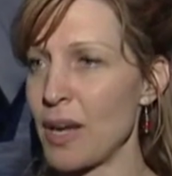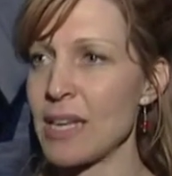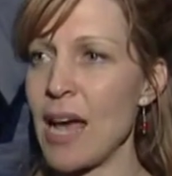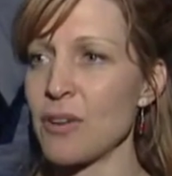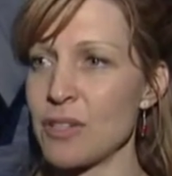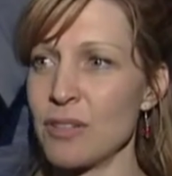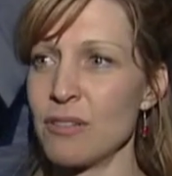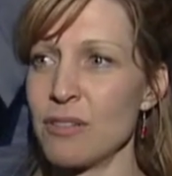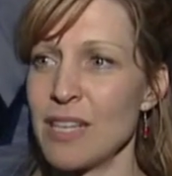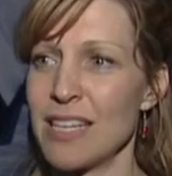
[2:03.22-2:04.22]
right now
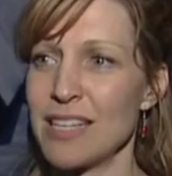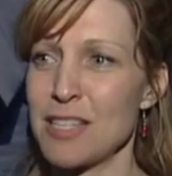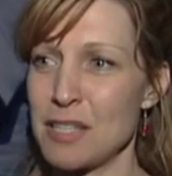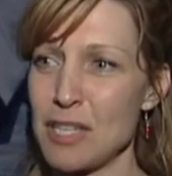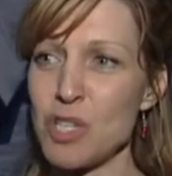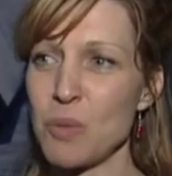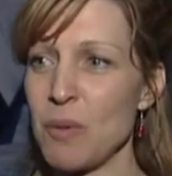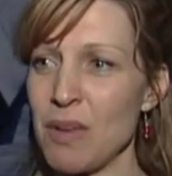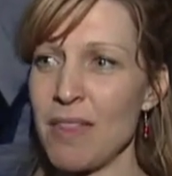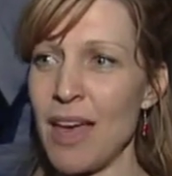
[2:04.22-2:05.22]
to teach
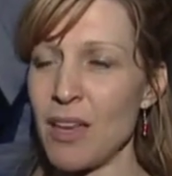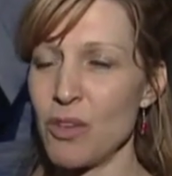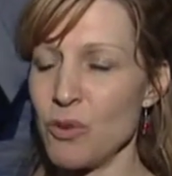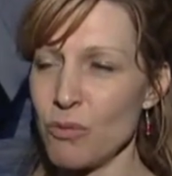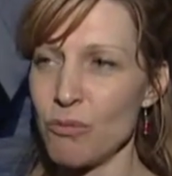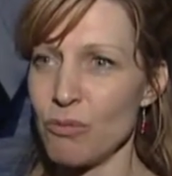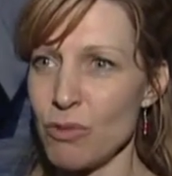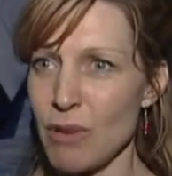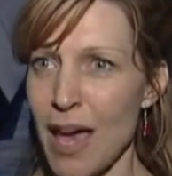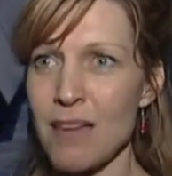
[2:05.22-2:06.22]
women that you
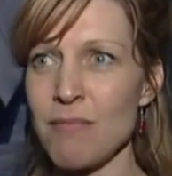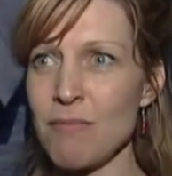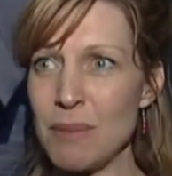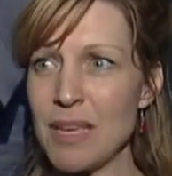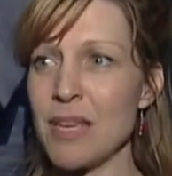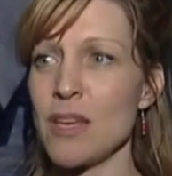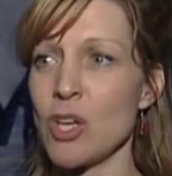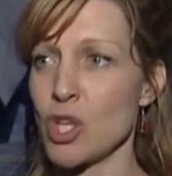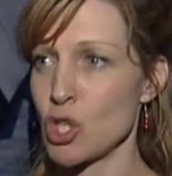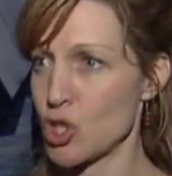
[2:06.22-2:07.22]
can be
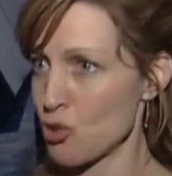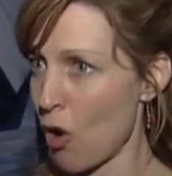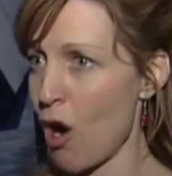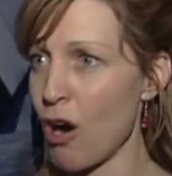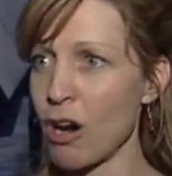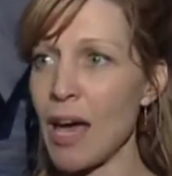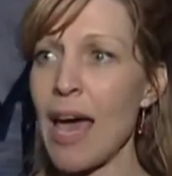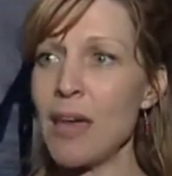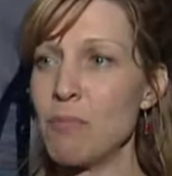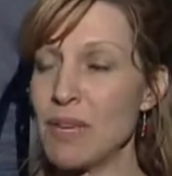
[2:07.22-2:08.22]
strong
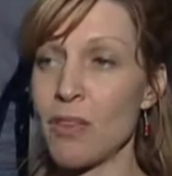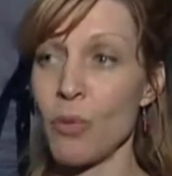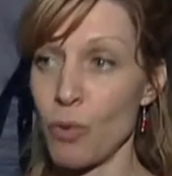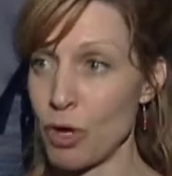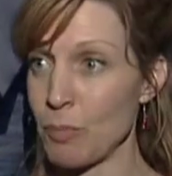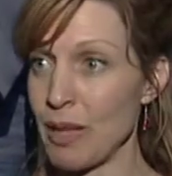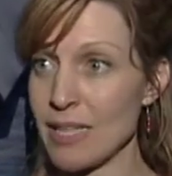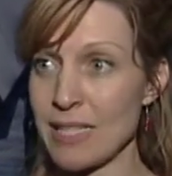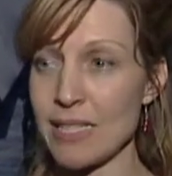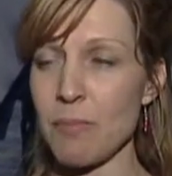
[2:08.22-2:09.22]
and be in the
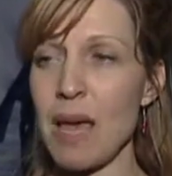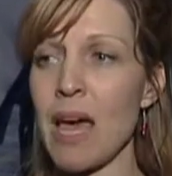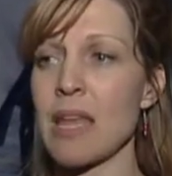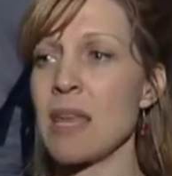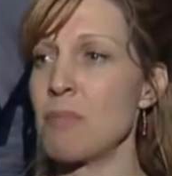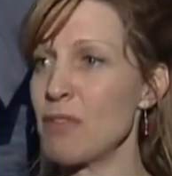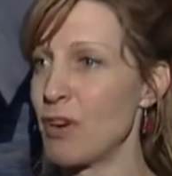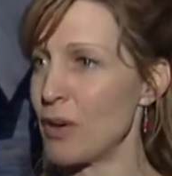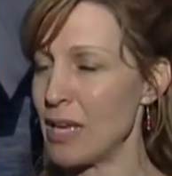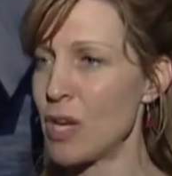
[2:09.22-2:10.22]
workplace as a man and be
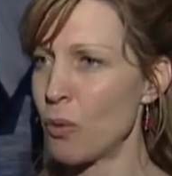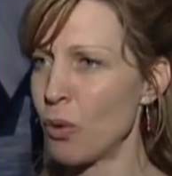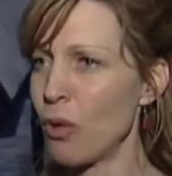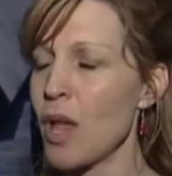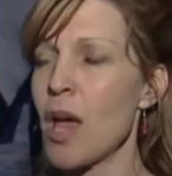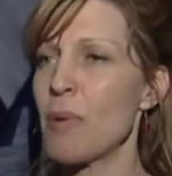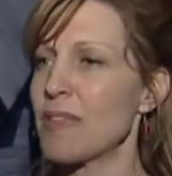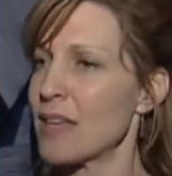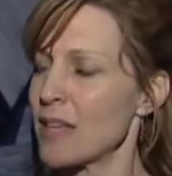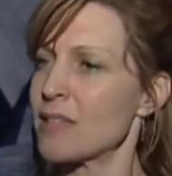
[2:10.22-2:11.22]
very equal, but
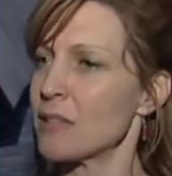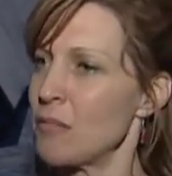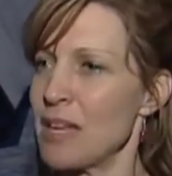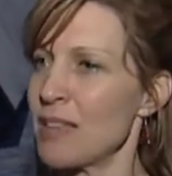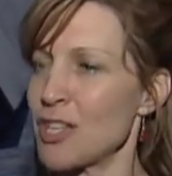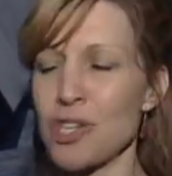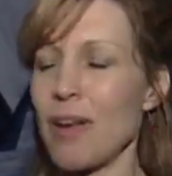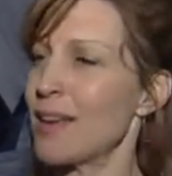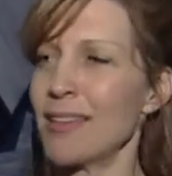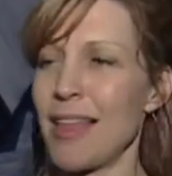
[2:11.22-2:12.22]
that doesn't mean that you're
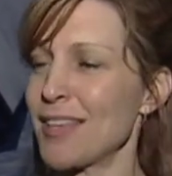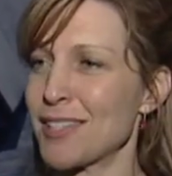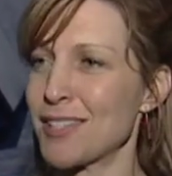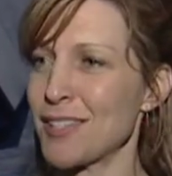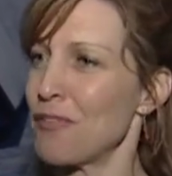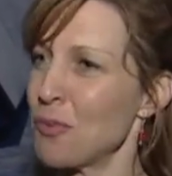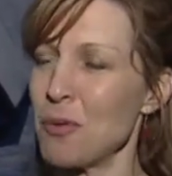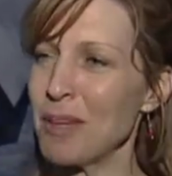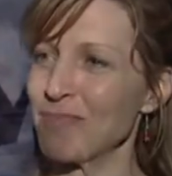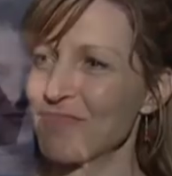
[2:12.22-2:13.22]
any less of a
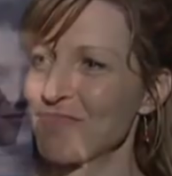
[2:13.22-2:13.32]
woman.